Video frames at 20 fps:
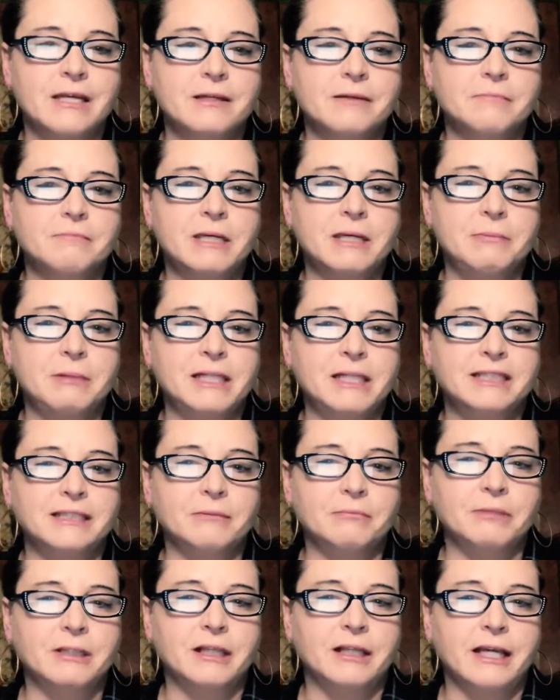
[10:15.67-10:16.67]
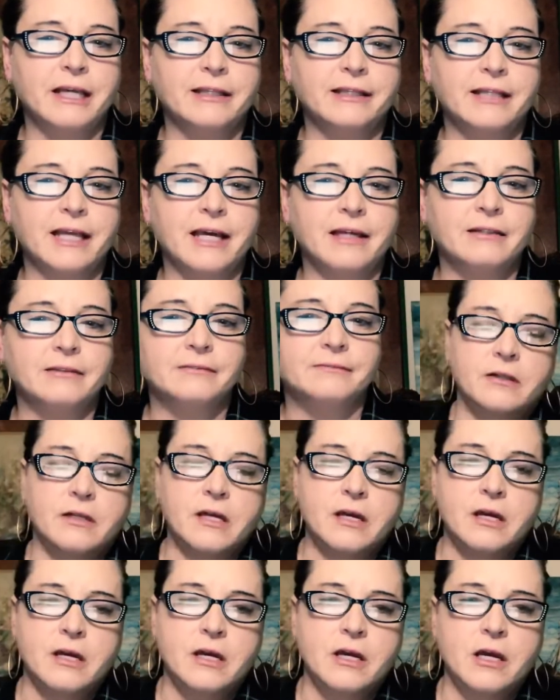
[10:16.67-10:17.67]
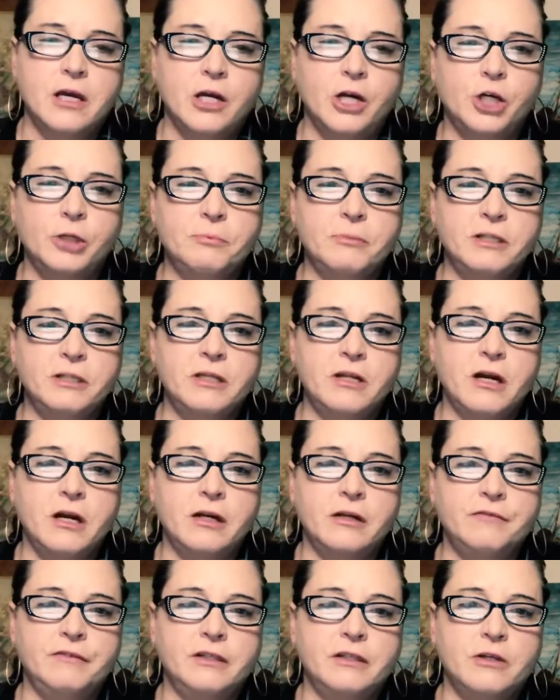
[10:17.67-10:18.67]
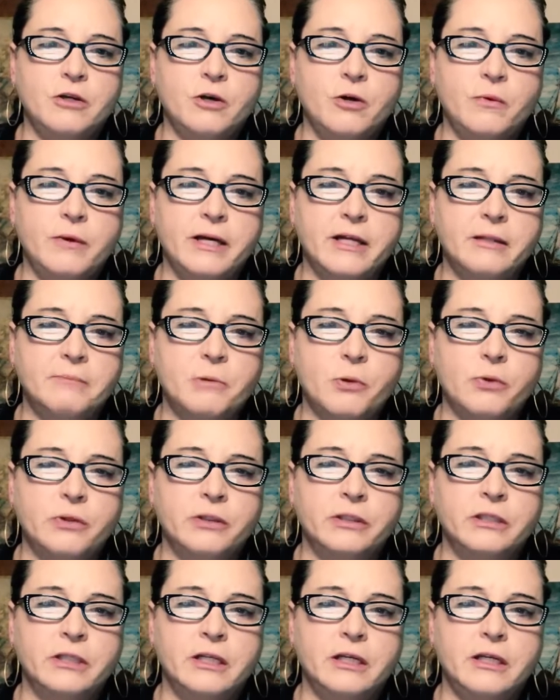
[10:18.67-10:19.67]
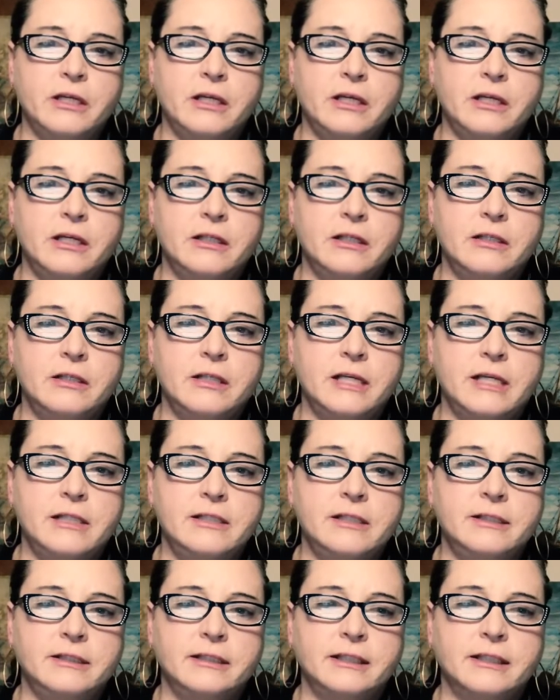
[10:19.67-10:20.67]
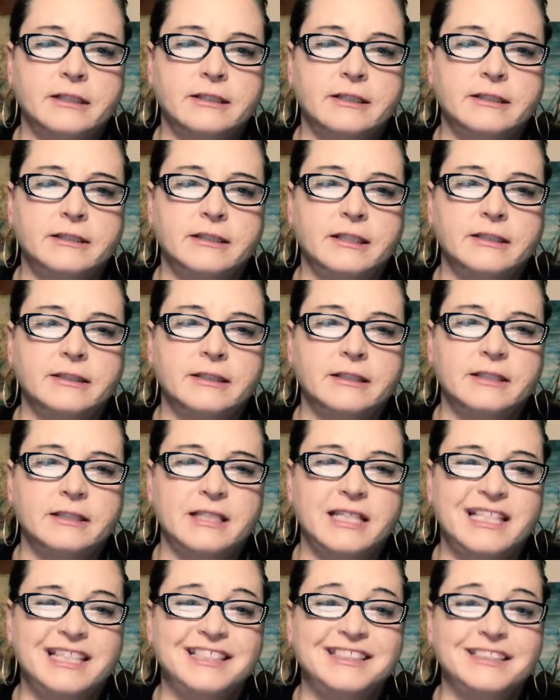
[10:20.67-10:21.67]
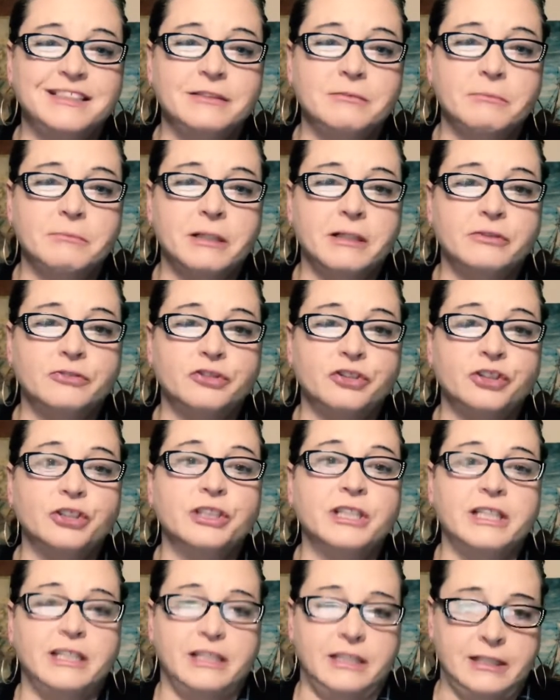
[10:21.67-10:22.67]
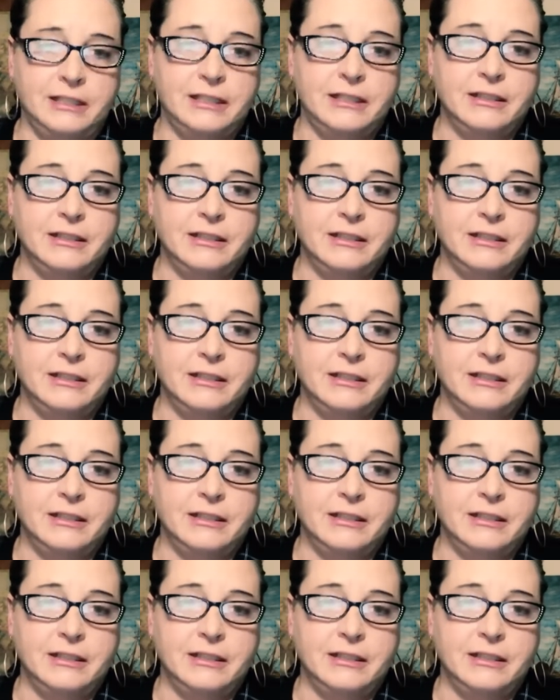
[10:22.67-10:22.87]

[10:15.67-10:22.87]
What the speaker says: maybe something like that. Herman Harvey Koelle, born in 1866 in Istanbul, Turkey.